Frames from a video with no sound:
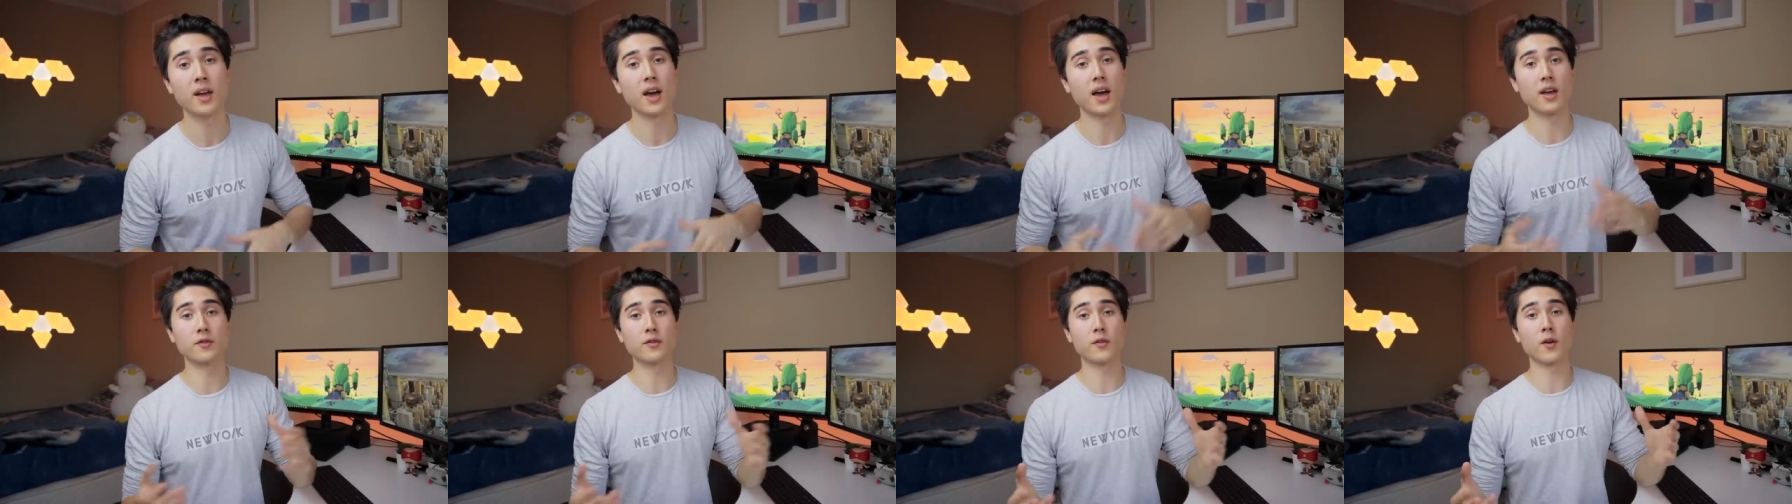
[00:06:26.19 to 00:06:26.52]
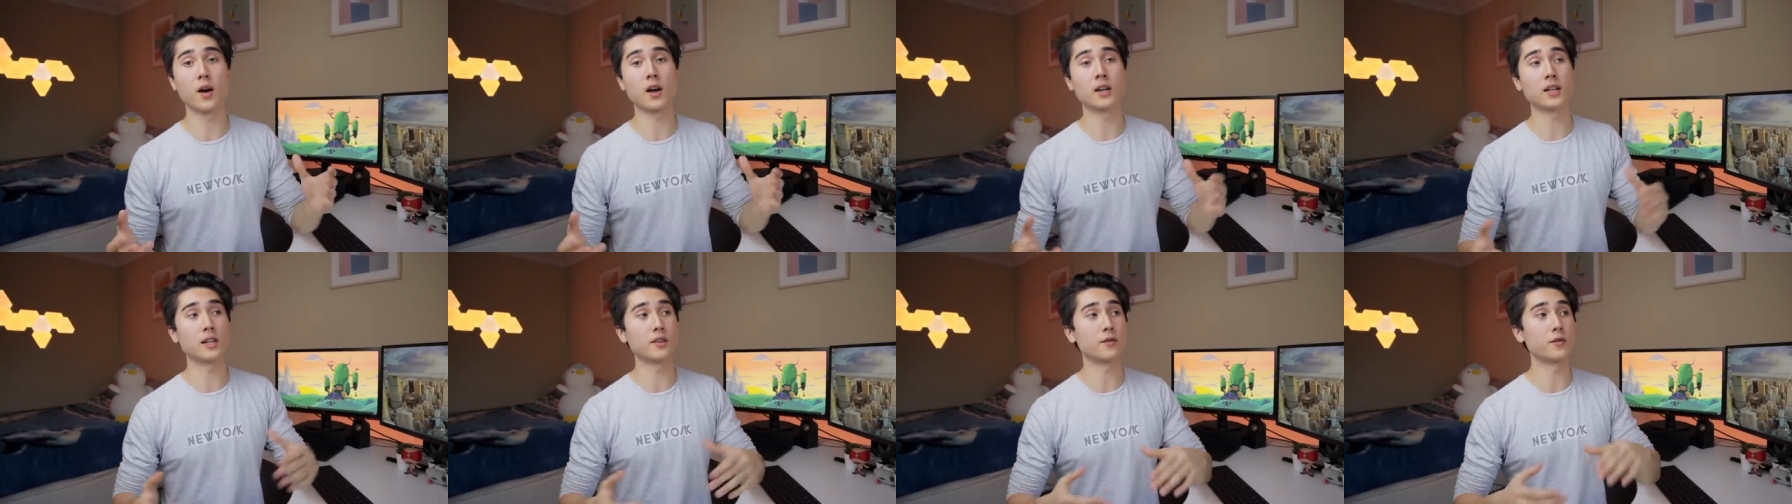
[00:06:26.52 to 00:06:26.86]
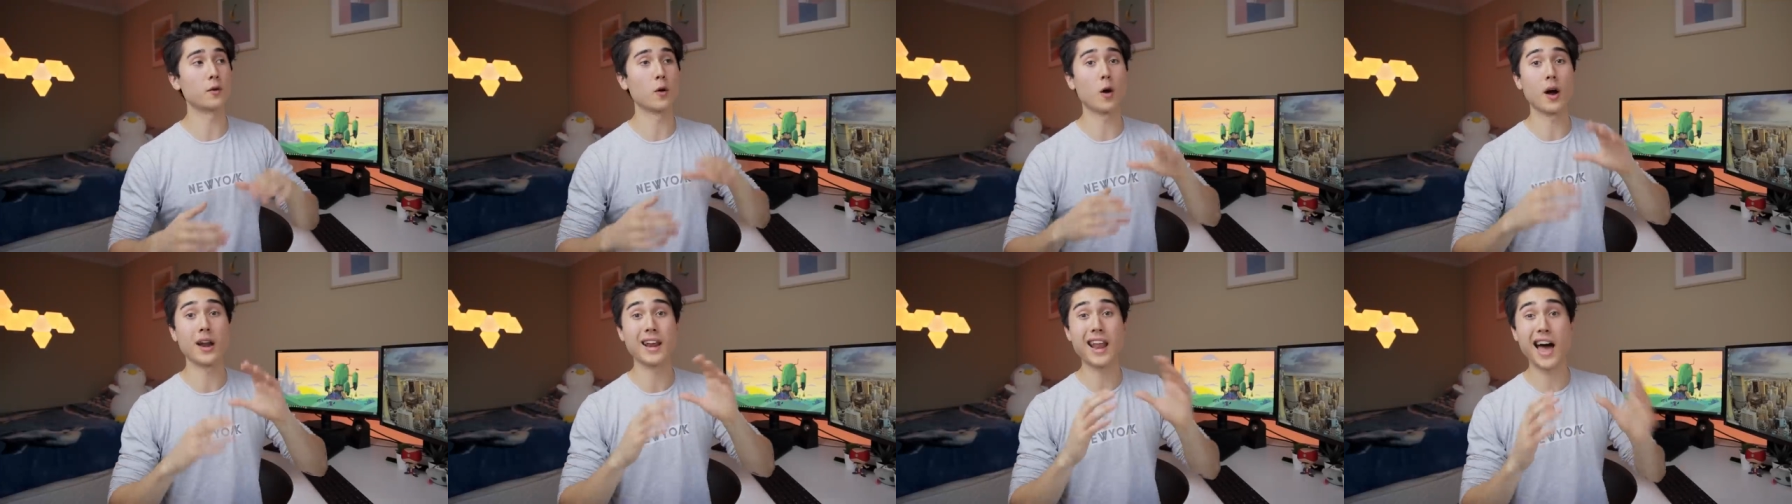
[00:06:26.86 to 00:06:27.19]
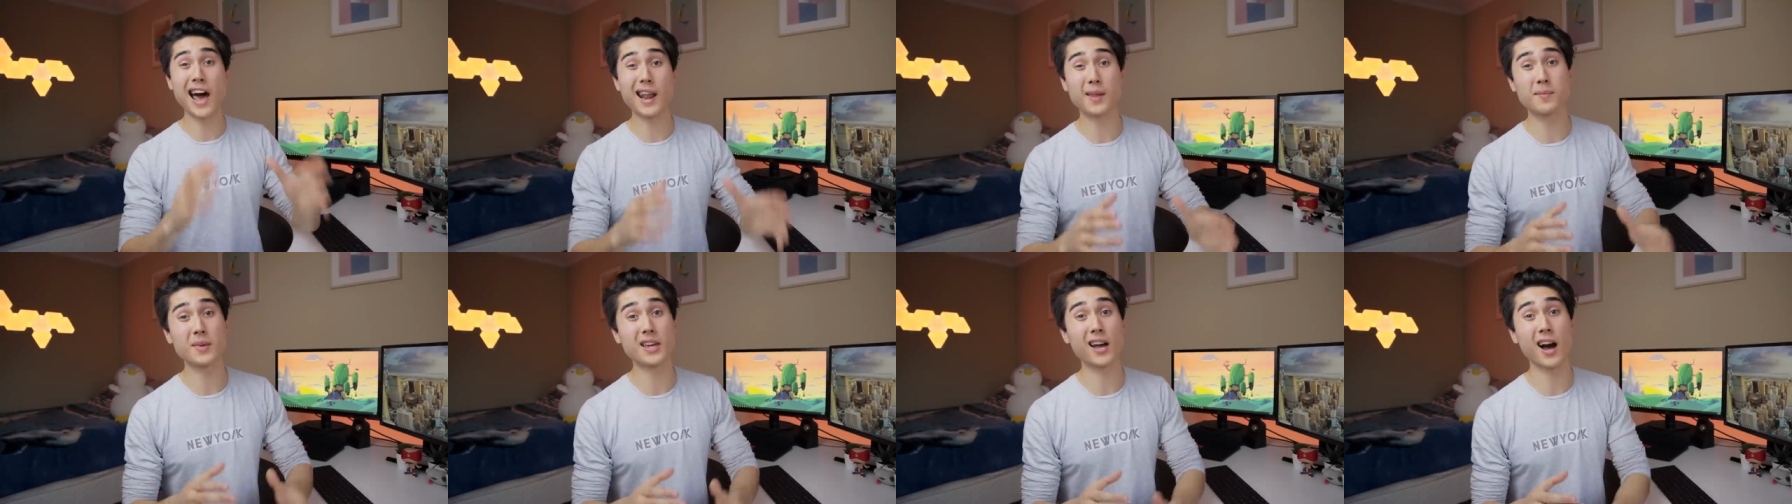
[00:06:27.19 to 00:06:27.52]
And finally, for
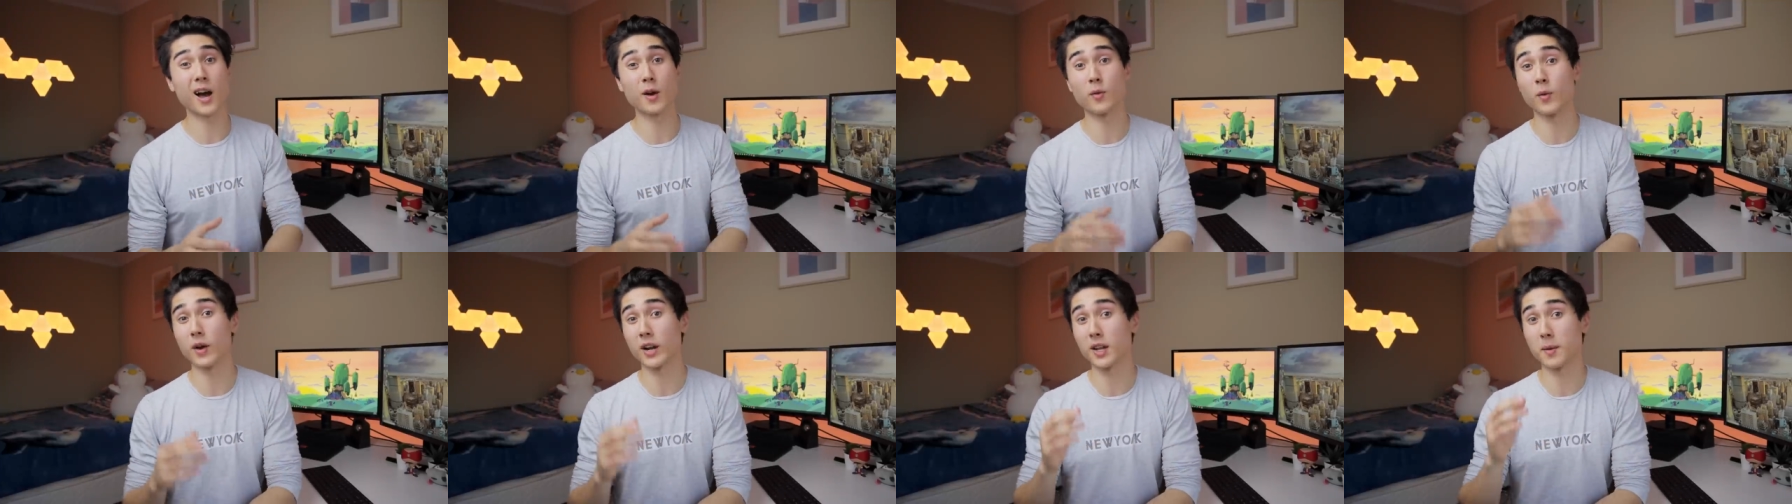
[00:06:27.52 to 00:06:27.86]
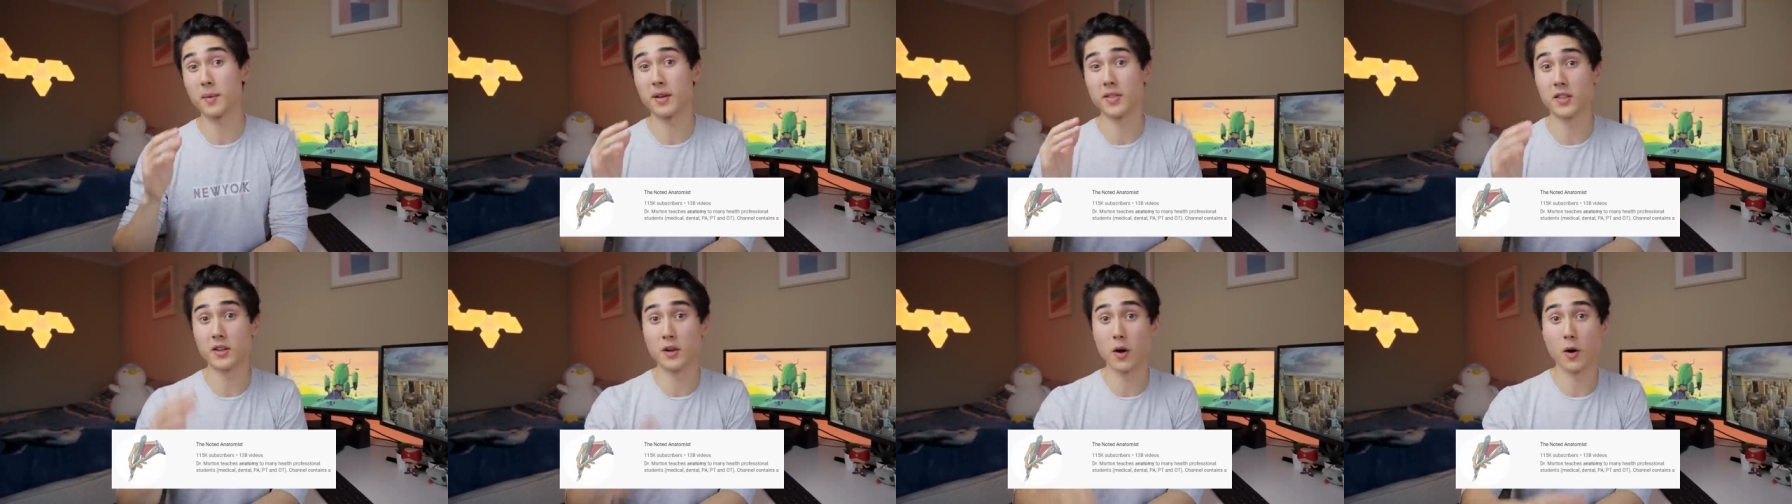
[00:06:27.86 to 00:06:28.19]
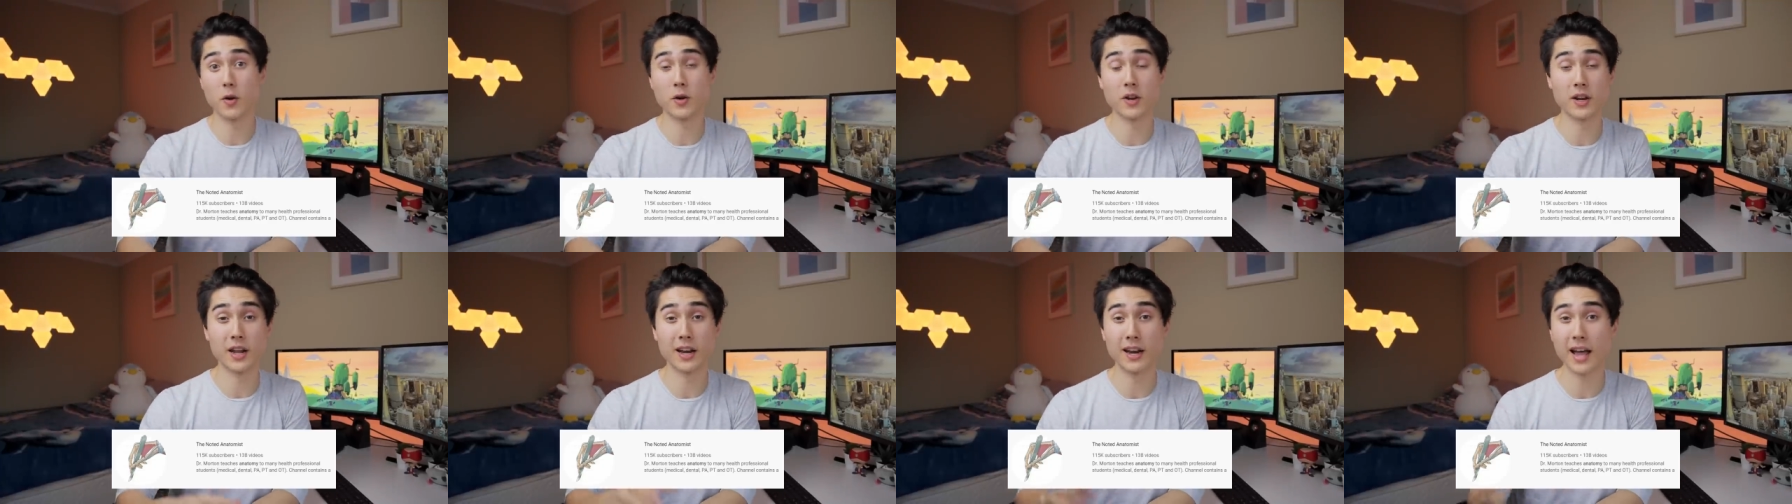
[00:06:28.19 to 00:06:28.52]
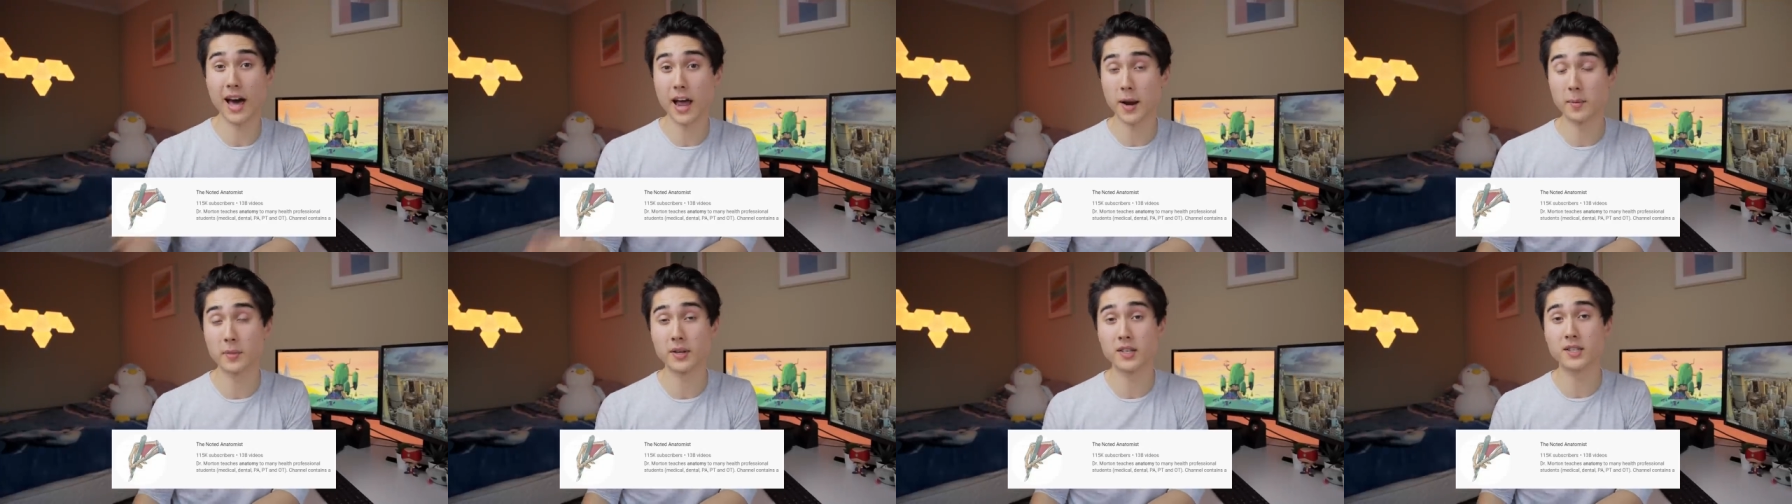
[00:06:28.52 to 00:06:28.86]
anatomy, I'd recommend The Noted
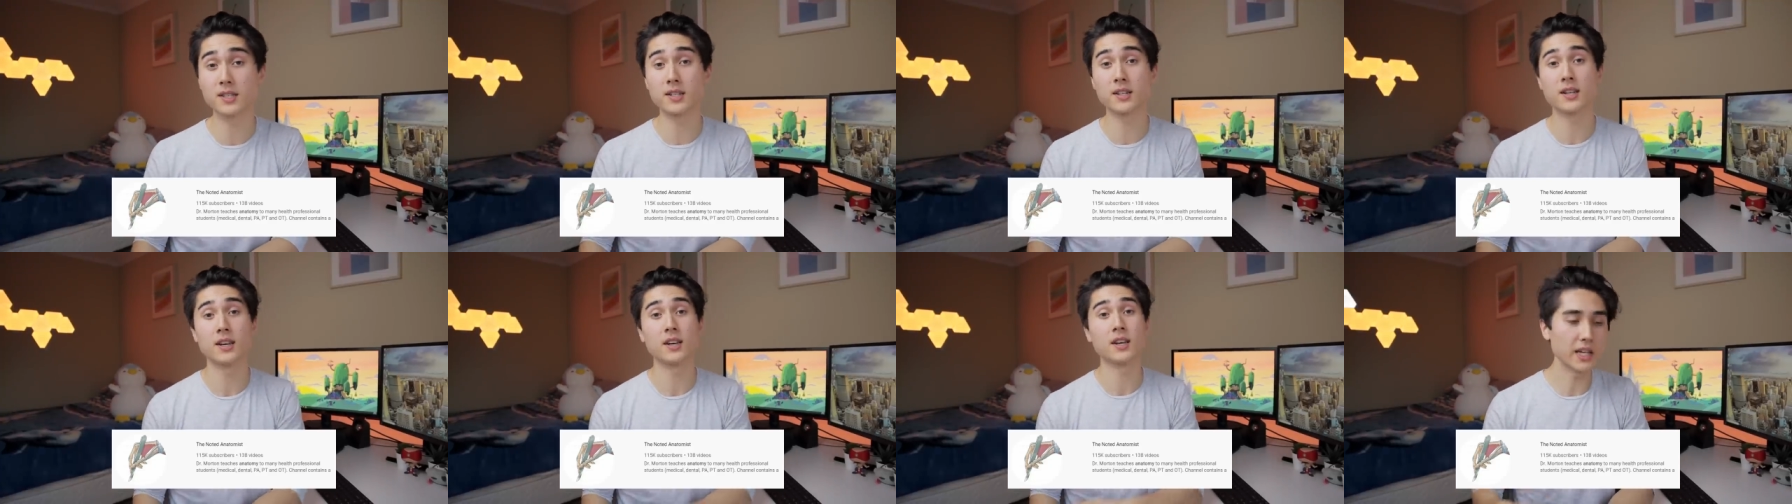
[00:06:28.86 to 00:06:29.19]
Anatomist.